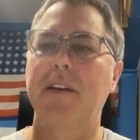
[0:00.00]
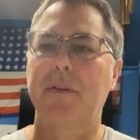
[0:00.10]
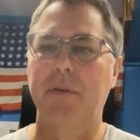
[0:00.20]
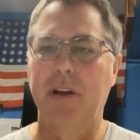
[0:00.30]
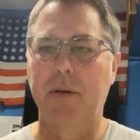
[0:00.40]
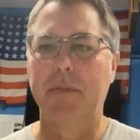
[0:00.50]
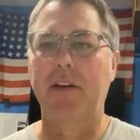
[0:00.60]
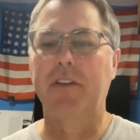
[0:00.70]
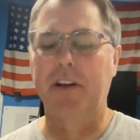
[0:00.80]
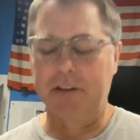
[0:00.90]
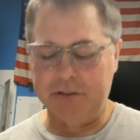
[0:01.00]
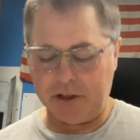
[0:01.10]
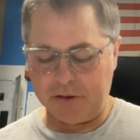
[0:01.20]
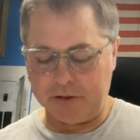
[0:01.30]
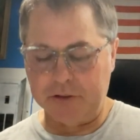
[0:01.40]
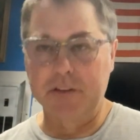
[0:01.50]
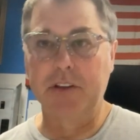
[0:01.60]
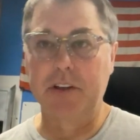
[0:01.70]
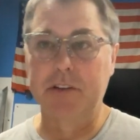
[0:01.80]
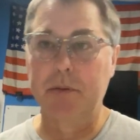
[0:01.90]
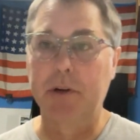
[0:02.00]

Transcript: Well, I'm never going to say this is easy,